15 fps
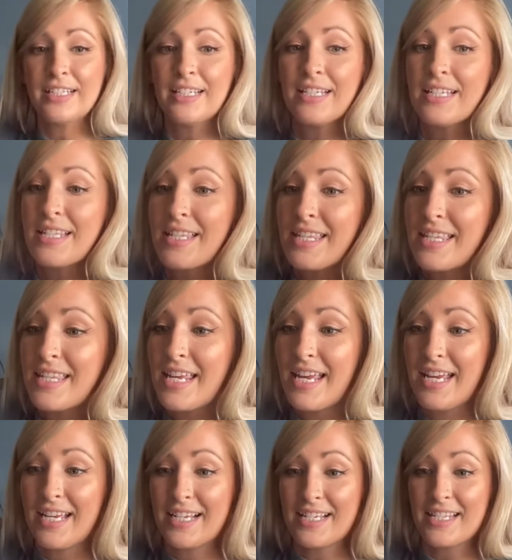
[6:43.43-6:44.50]

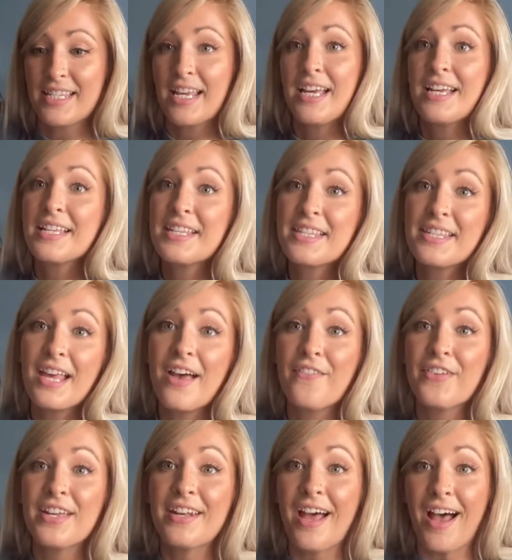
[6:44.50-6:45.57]
6,
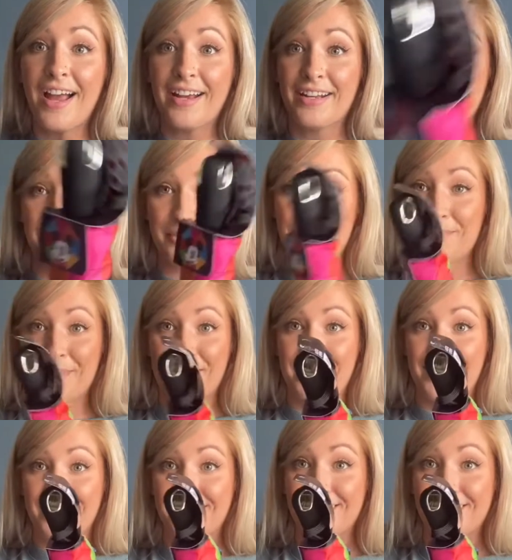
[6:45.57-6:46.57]
7 items.